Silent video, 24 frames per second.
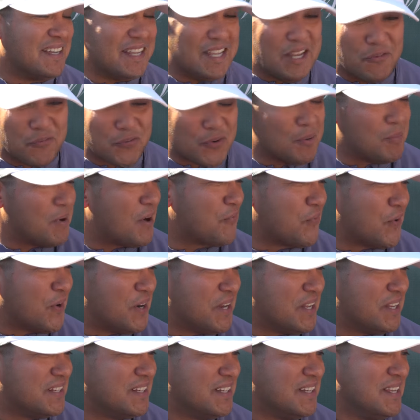Ephraim, I've
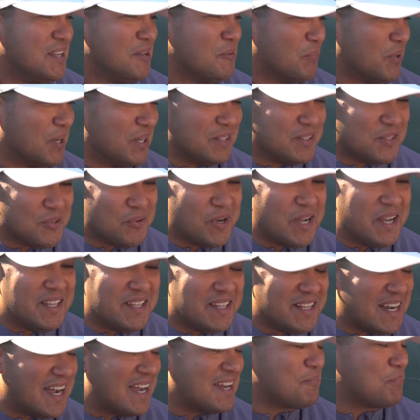heard it, but the way
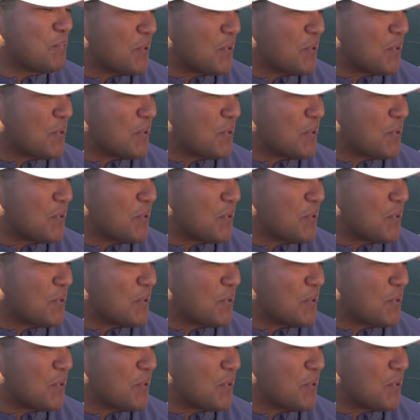that I